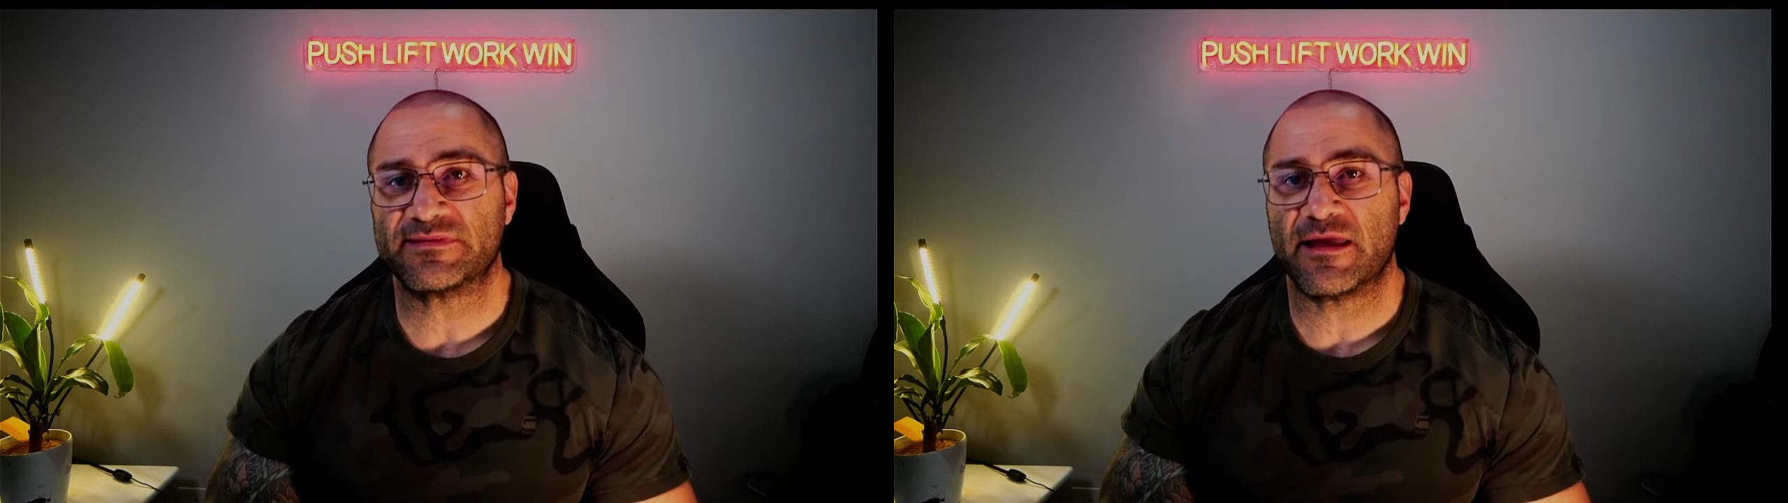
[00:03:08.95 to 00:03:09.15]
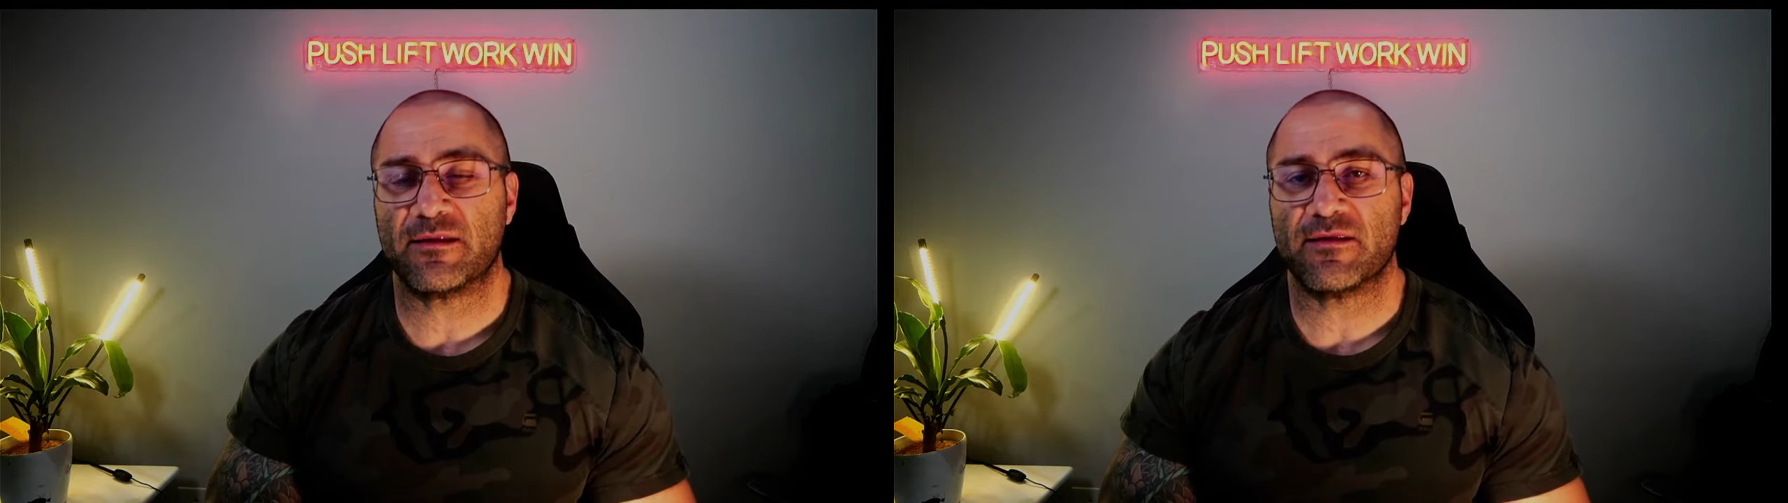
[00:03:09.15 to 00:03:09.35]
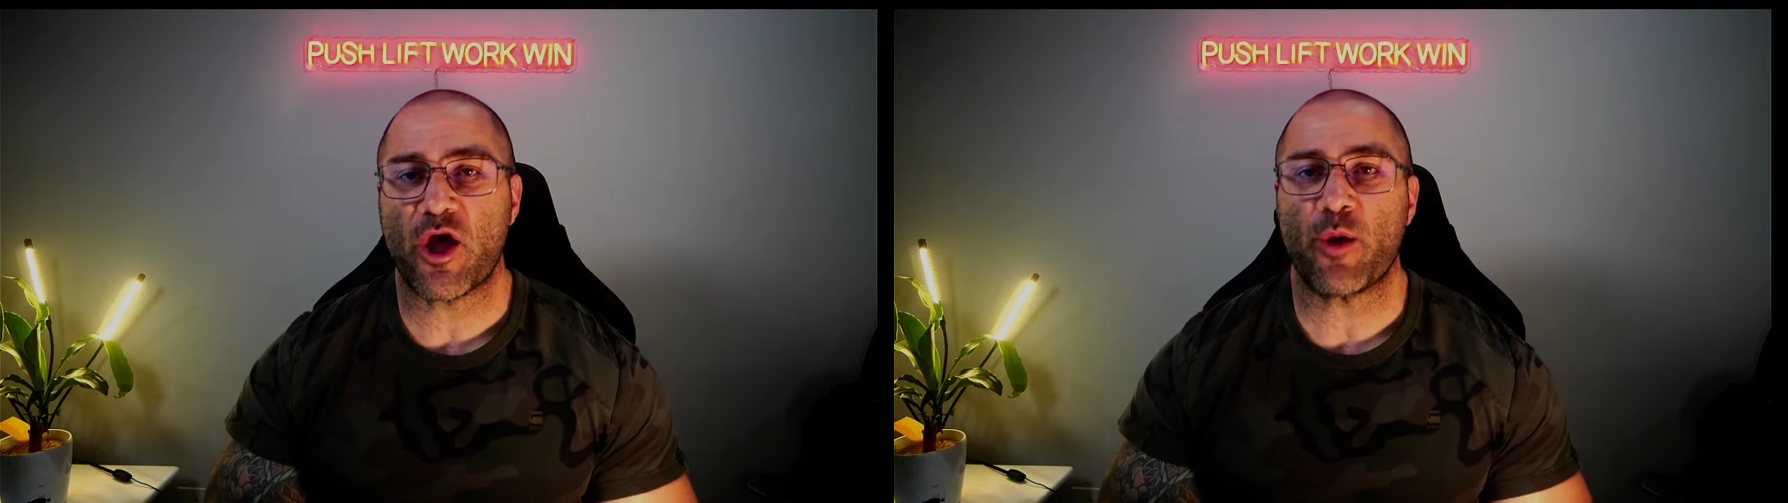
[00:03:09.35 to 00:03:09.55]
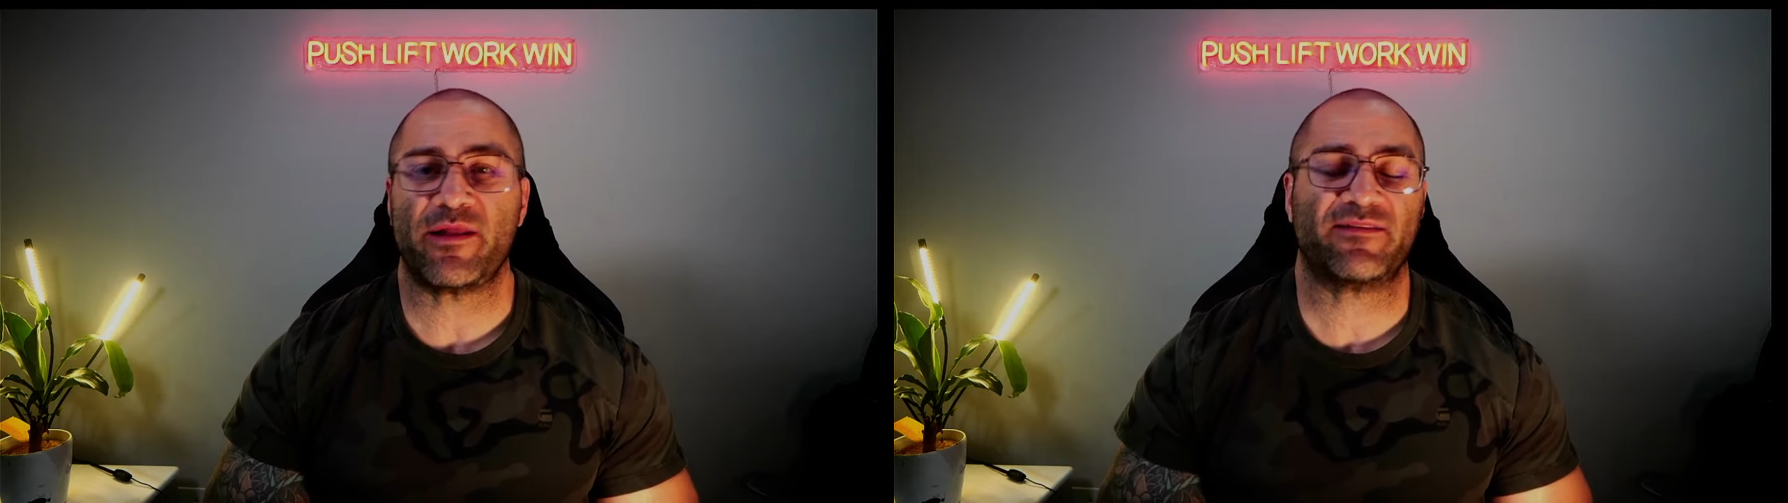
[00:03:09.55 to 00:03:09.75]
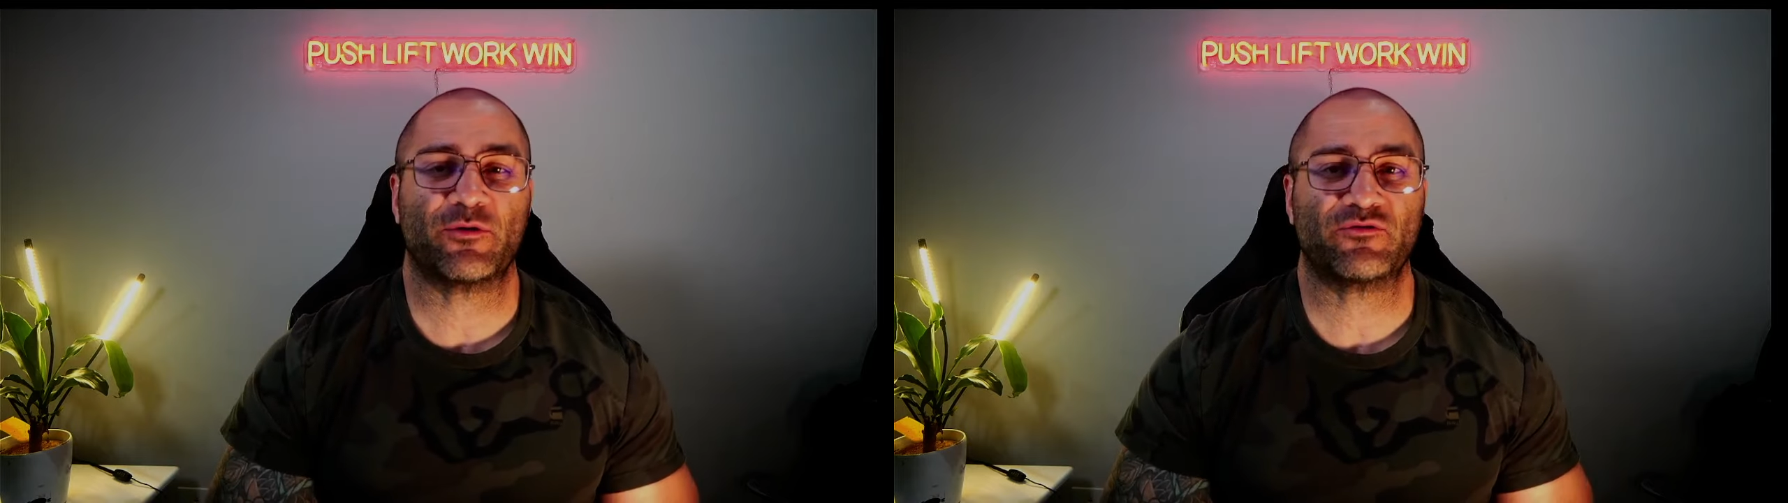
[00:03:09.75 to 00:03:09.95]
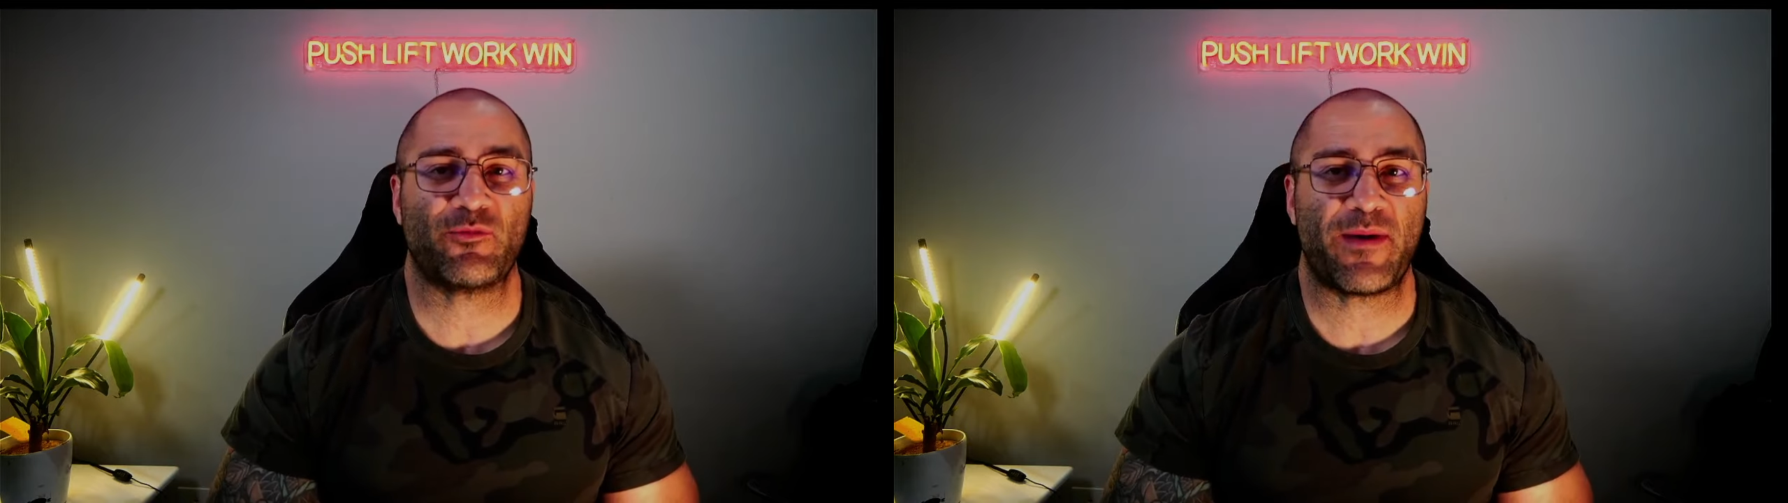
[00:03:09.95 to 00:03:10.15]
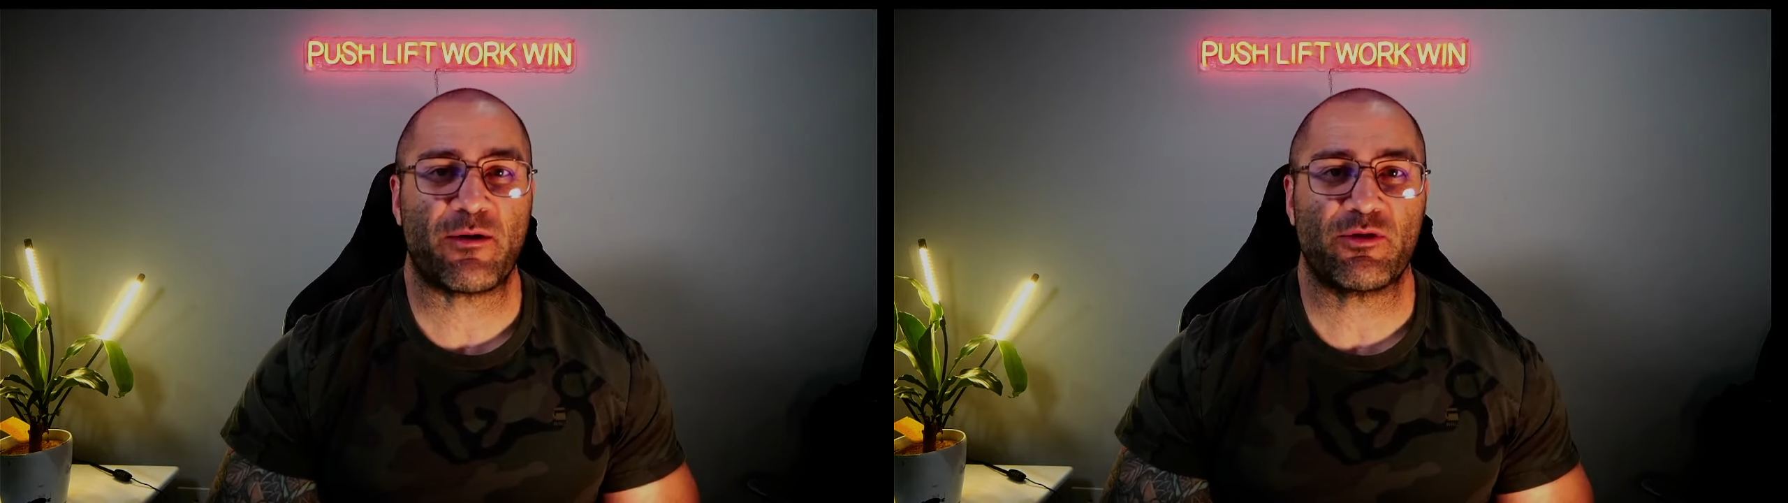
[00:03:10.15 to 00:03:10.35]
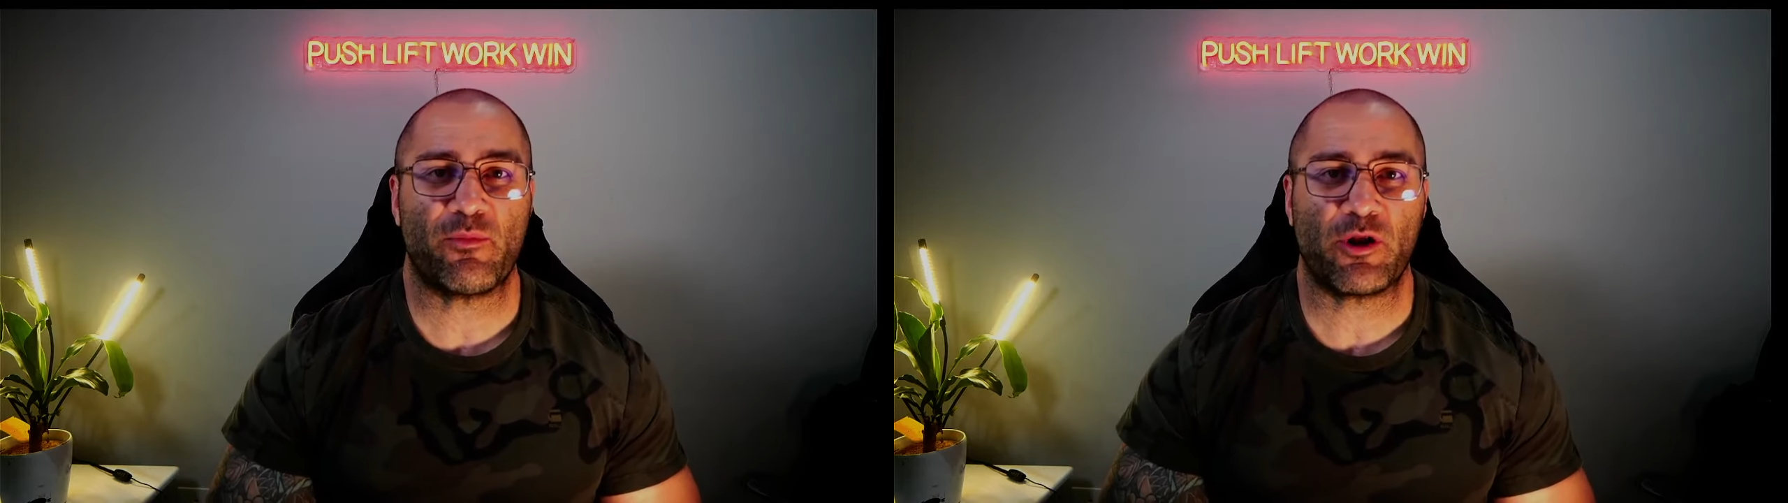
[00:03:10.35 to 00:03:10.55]
nobody tells you about with the
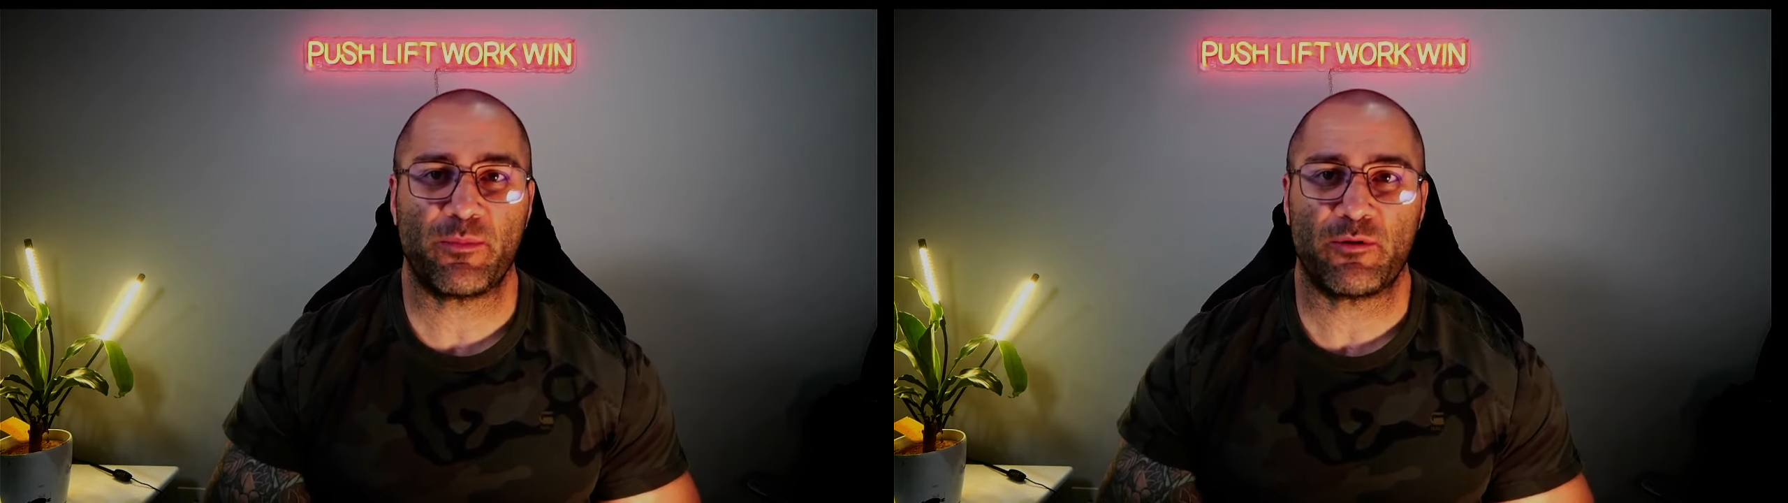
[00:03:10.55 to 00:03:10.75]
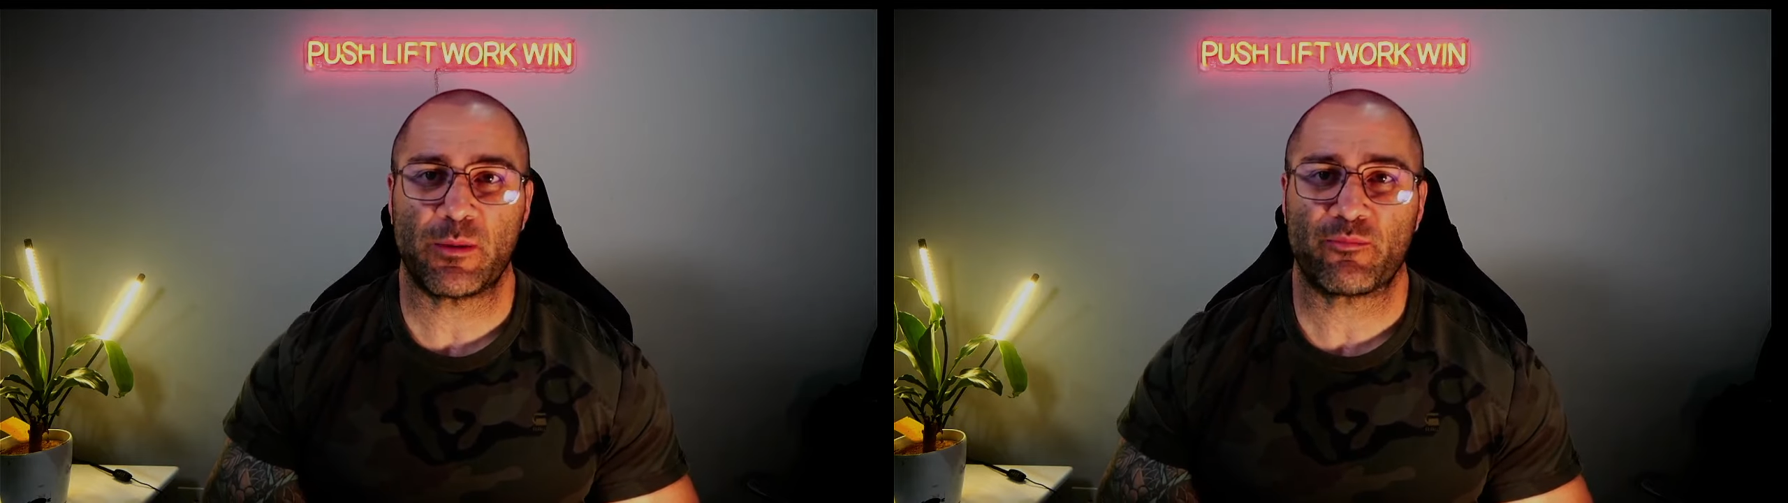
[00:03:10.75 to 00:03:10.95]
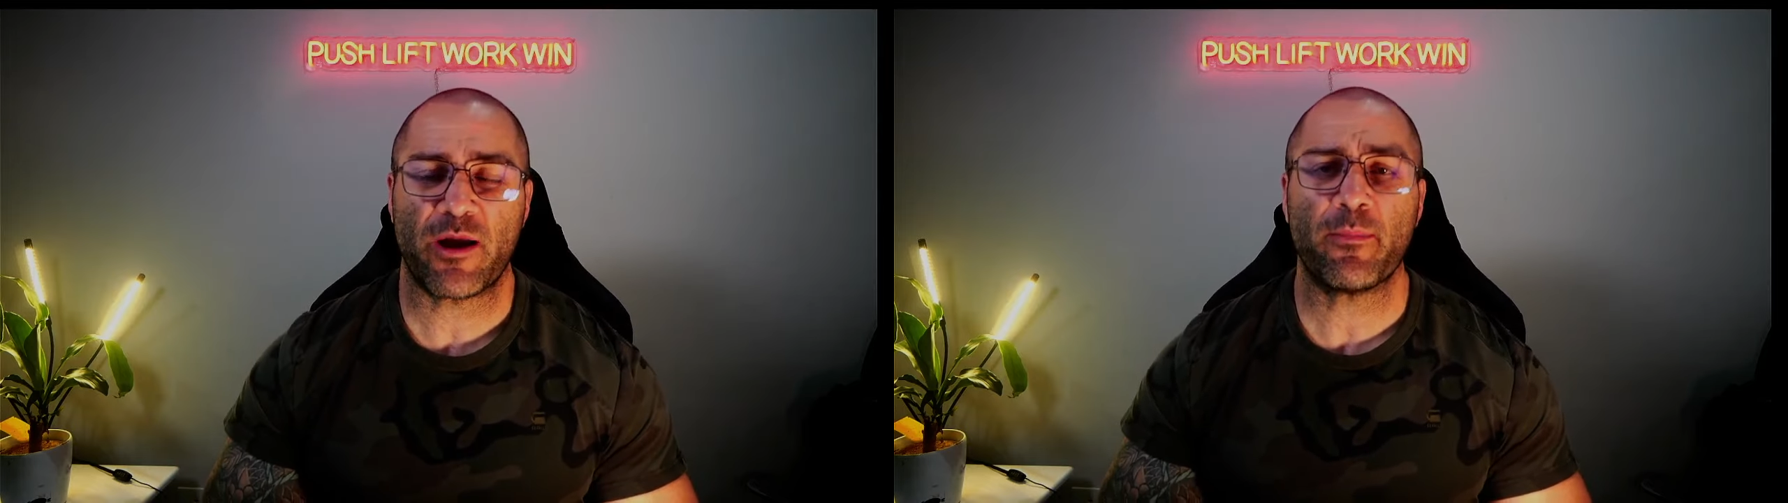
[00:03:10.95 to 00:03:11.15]
bodybuilding prep,